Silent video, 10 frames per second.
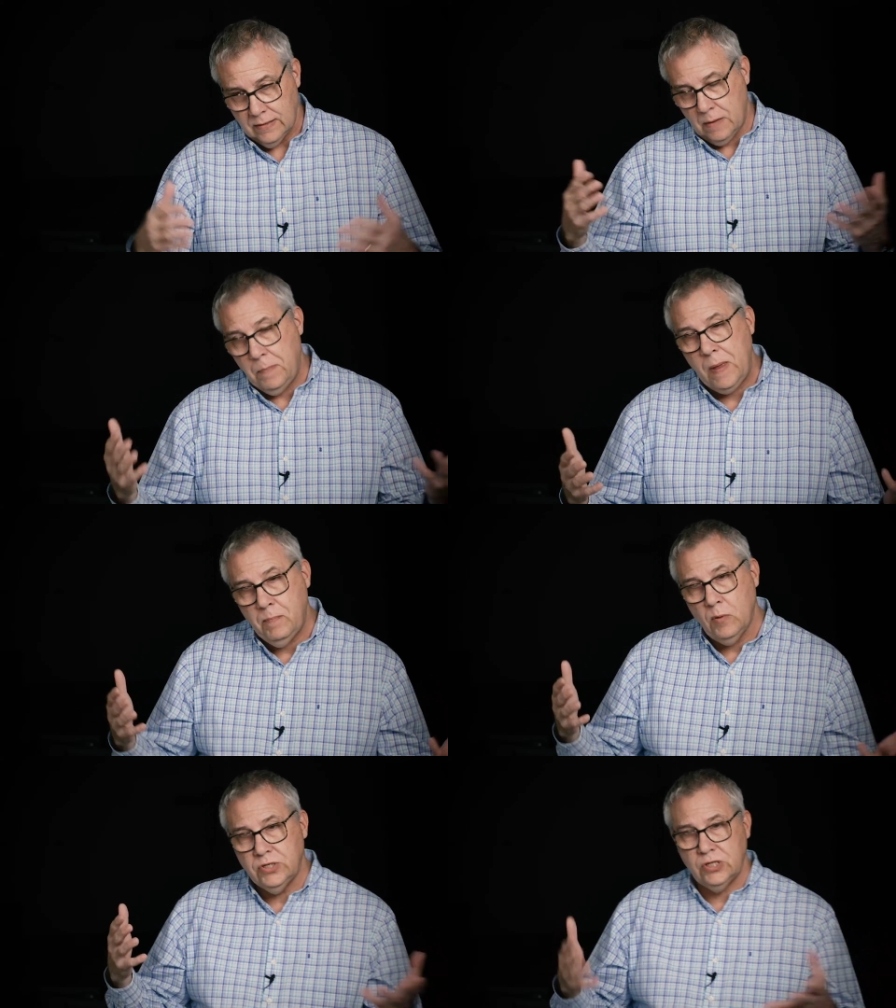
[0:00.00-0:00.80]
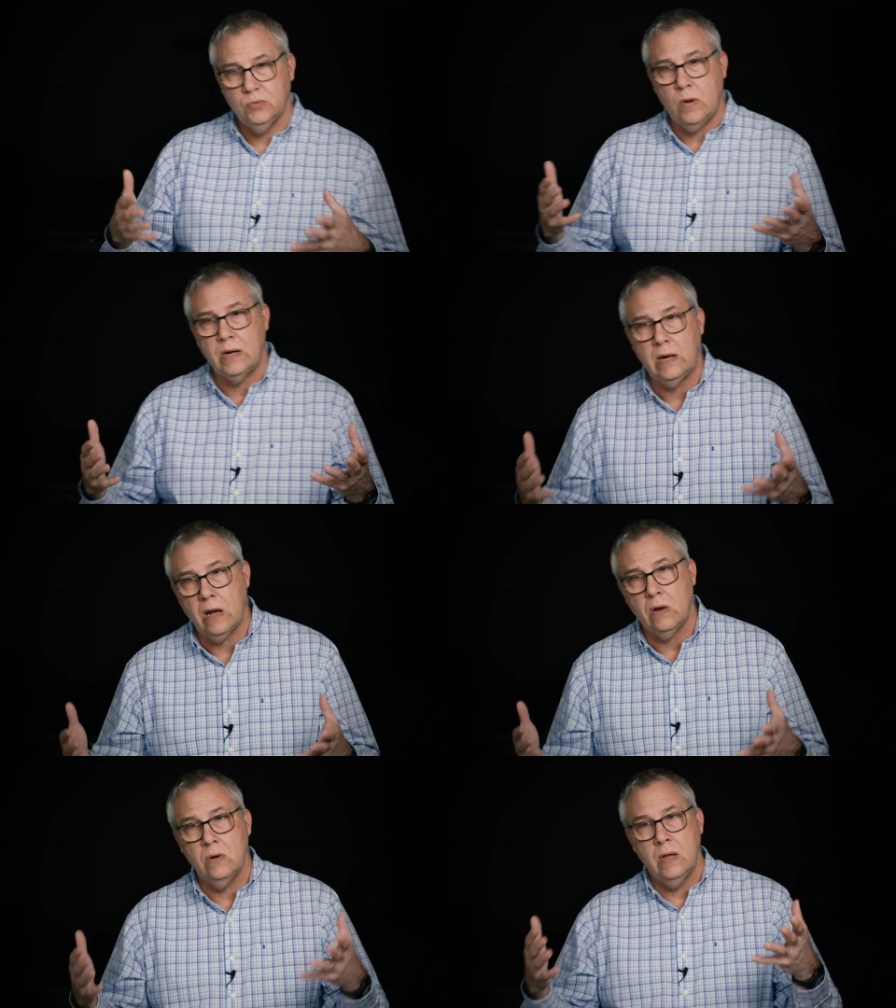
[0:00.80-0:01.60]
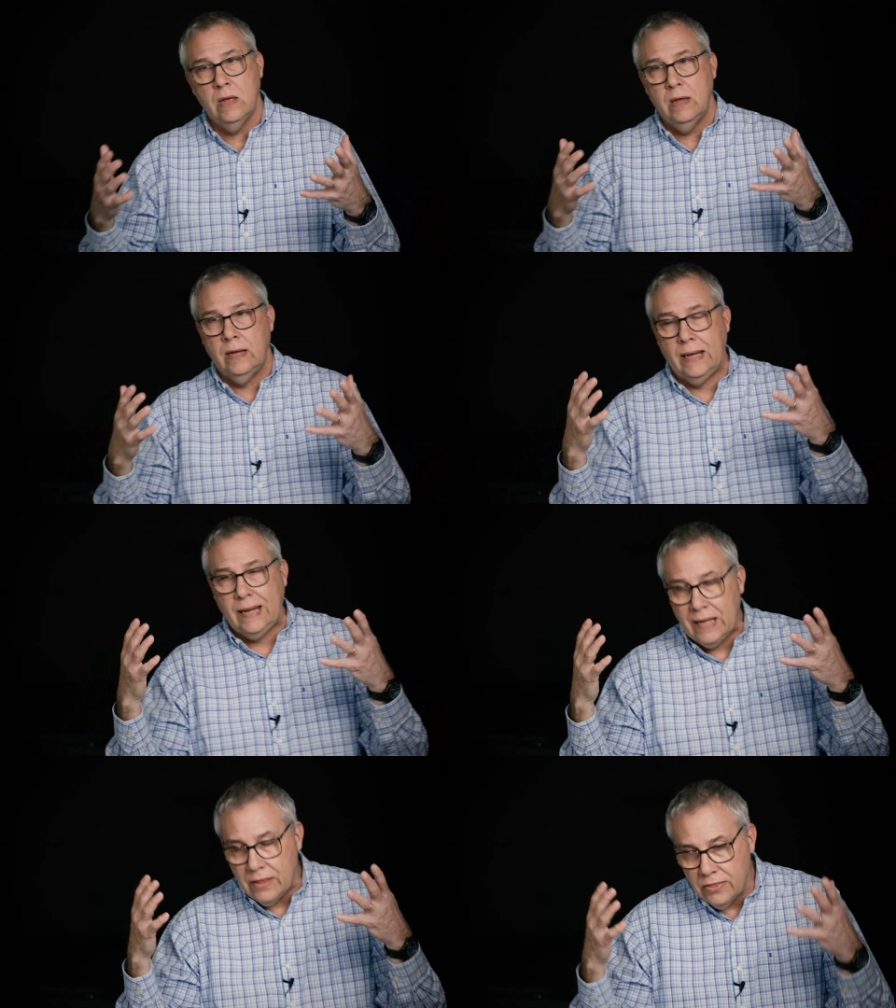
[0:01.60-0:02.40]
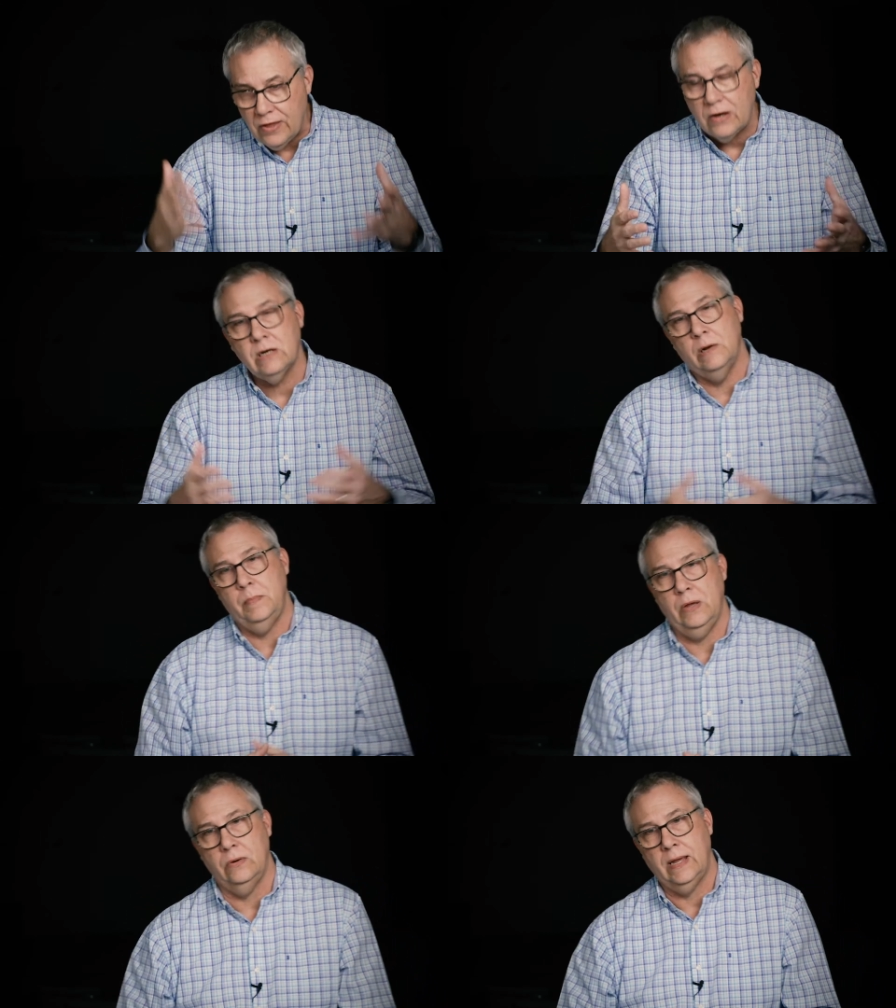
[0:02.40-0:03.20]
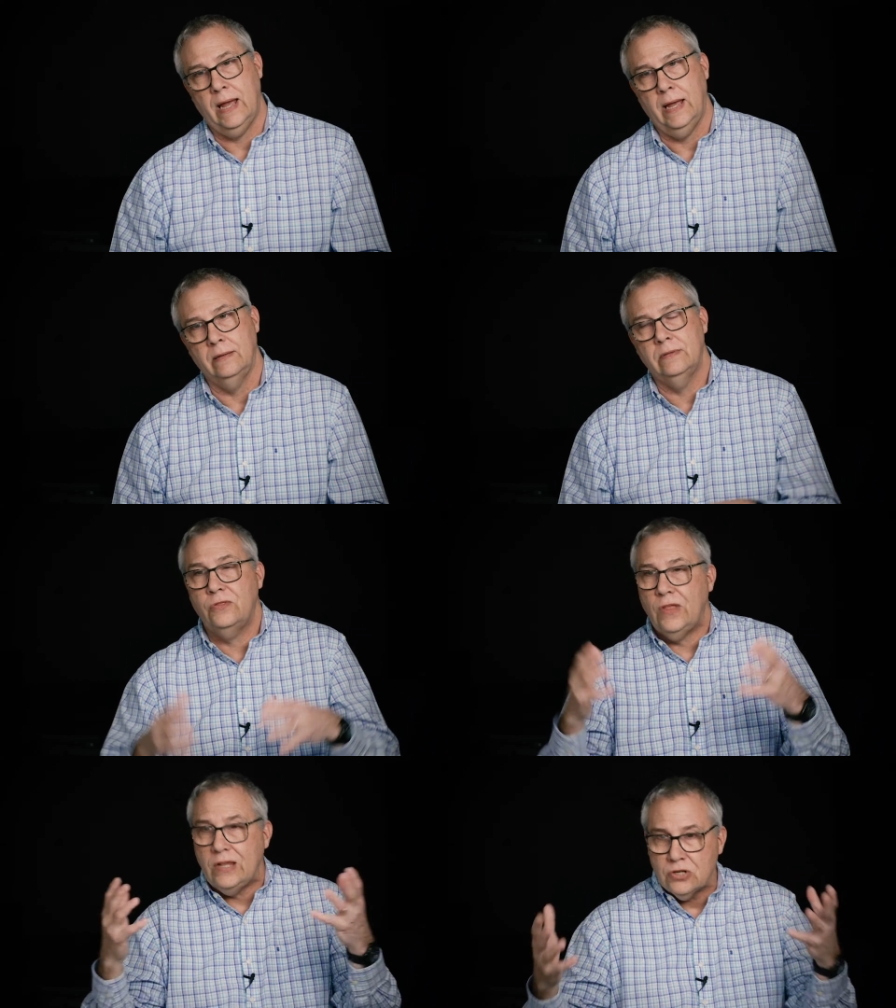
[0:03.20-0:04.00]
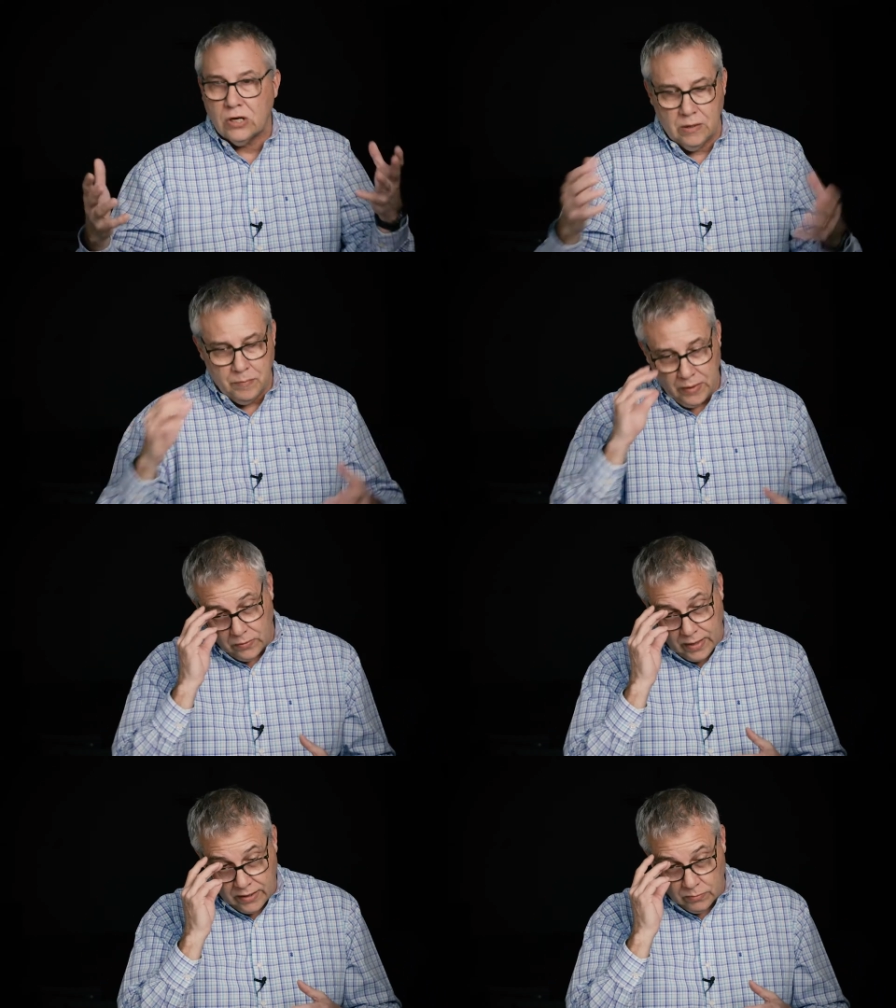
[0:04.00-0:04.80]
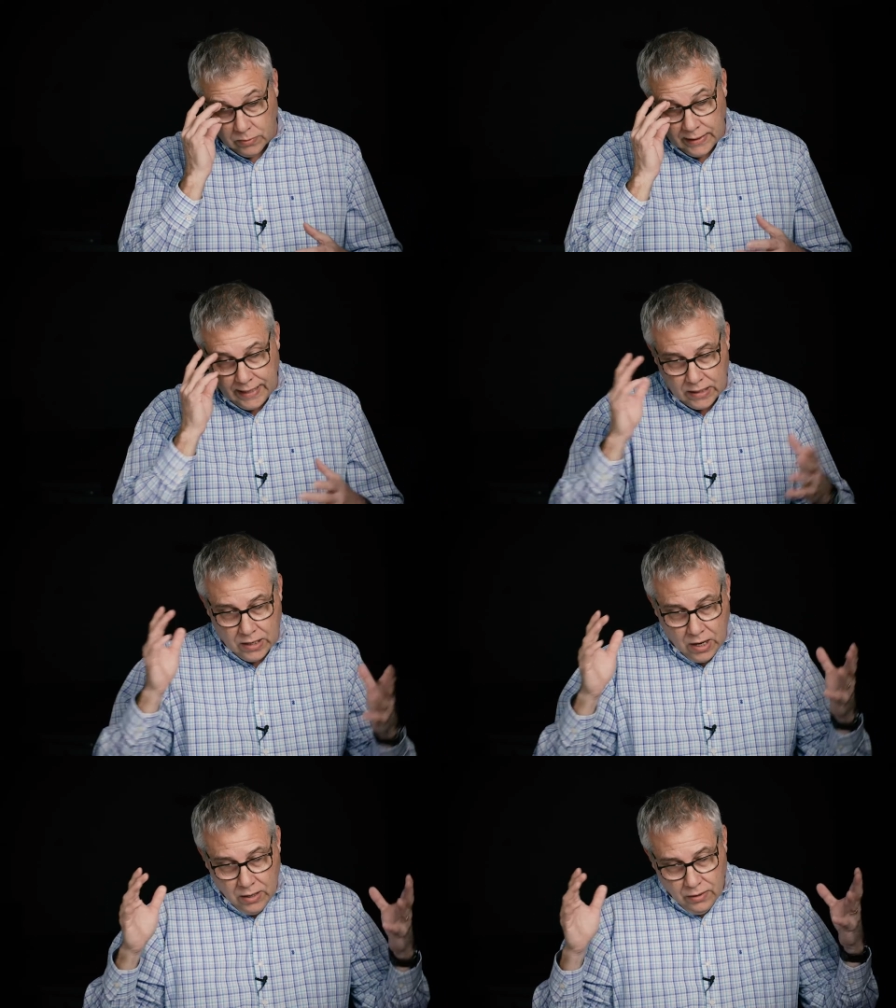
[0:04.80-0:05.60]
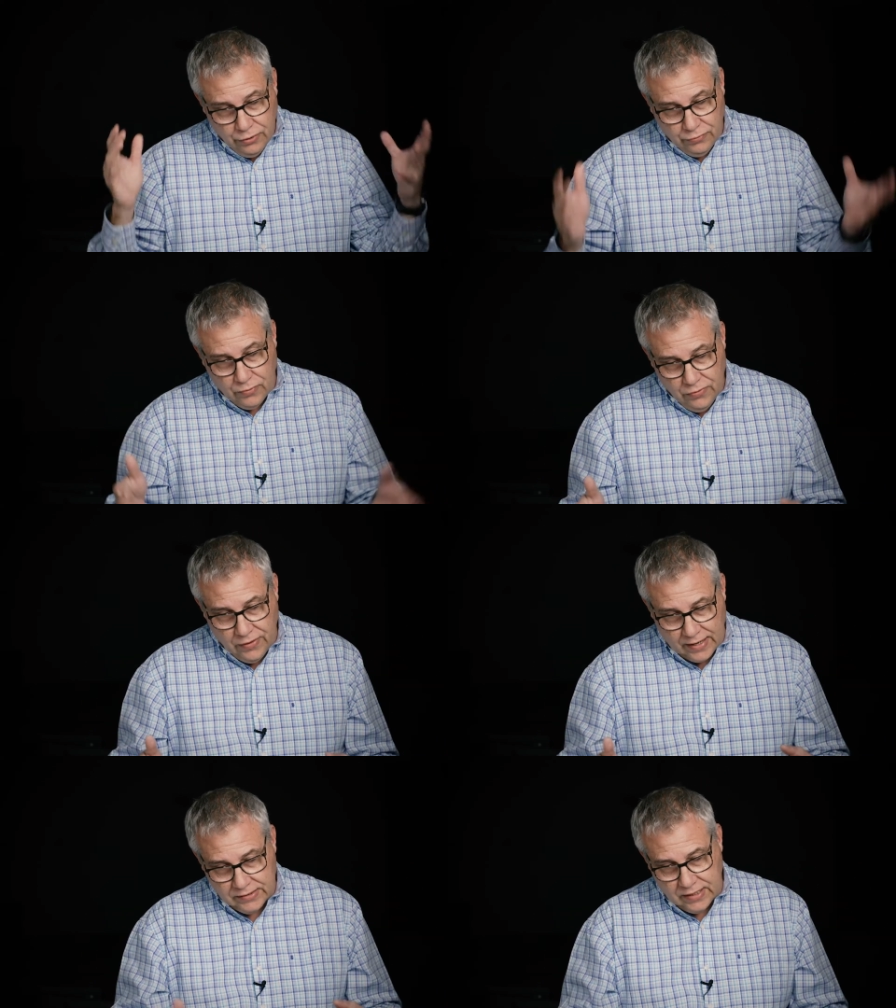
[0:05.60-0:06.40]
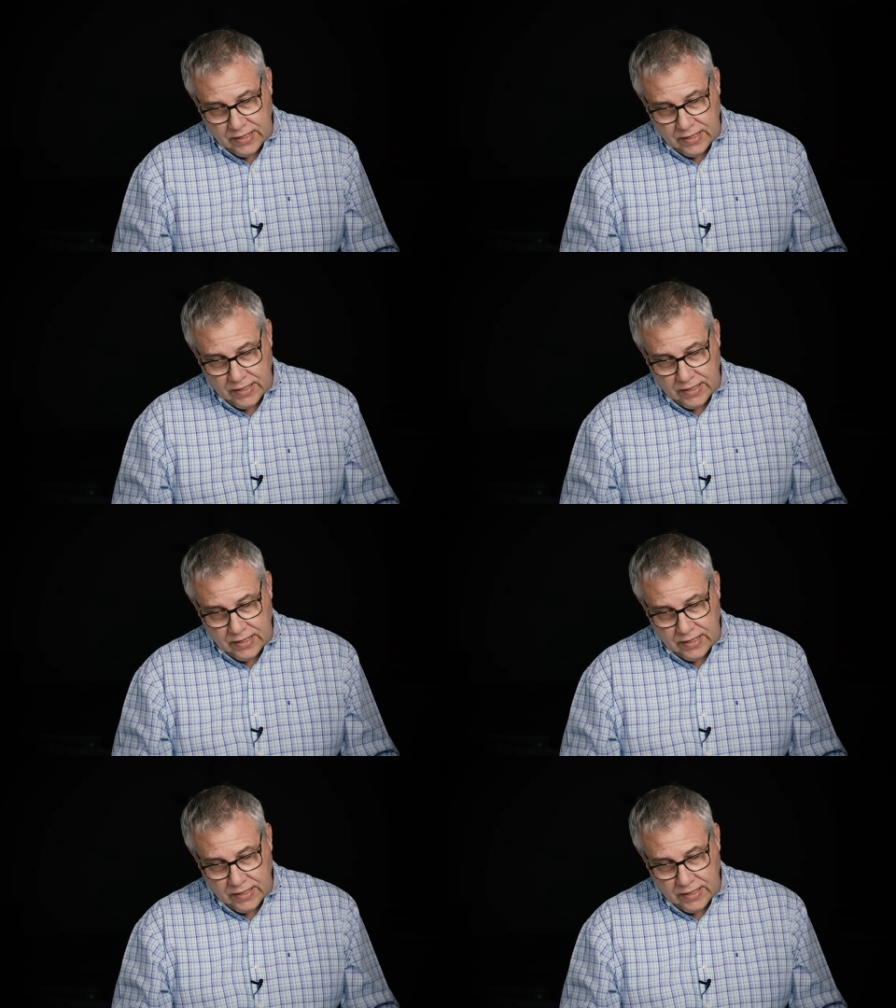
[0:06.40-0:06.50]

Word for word: that people just want to know they're going to be okay, that things are going to be okay, that we're going to get through this.